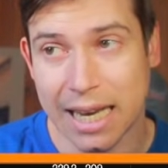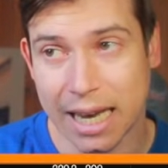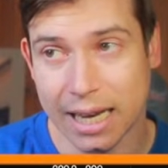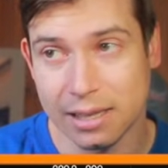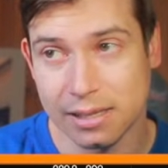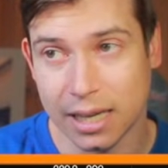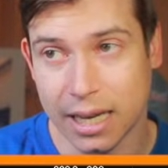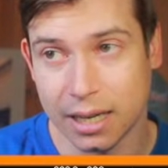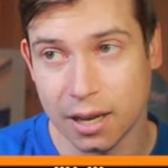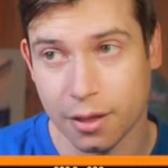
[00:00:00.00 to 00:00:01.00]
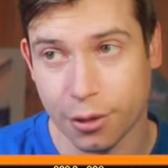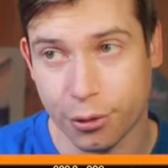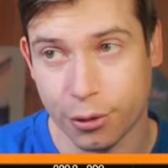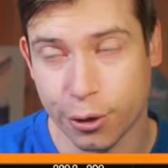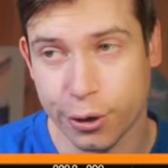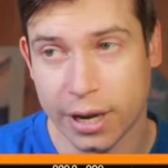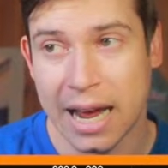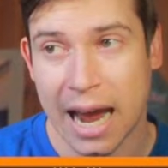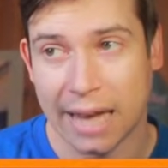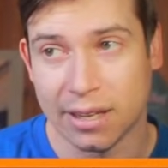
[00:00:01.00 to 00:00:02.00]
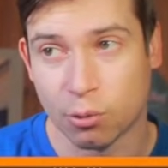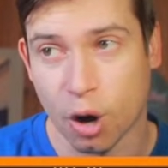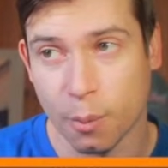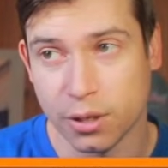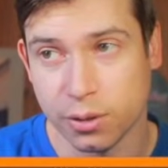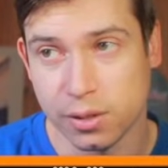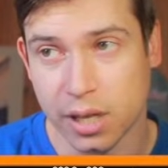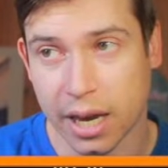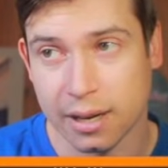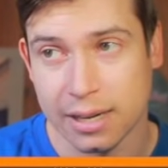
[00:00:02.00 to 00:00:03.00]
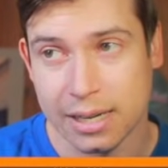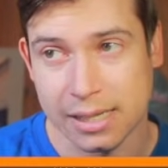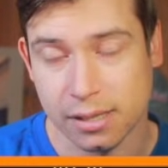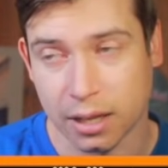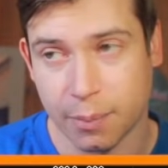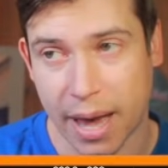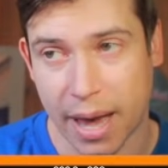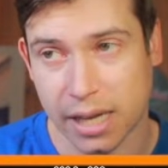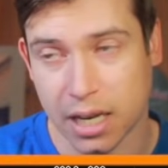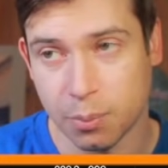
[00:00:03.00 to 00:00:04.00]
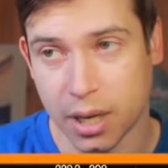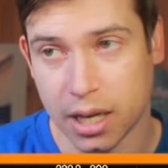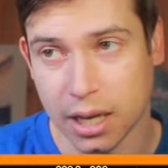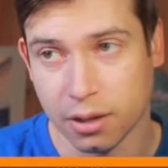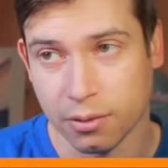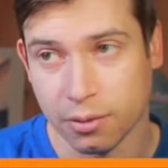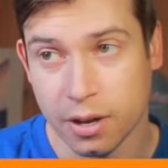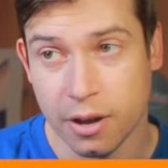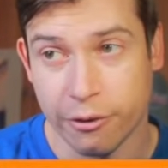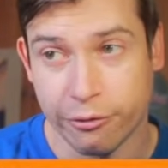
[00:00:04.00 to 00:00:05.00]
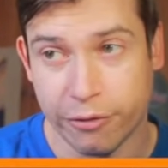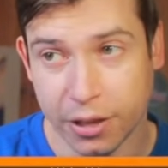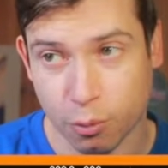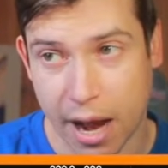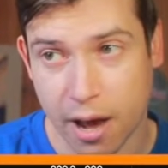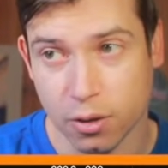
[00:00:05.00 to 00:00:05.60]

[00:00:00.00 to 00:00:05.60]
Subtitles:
Higgins in the 3rd, and then Roma Dunze slightly past ADP in the 5th round.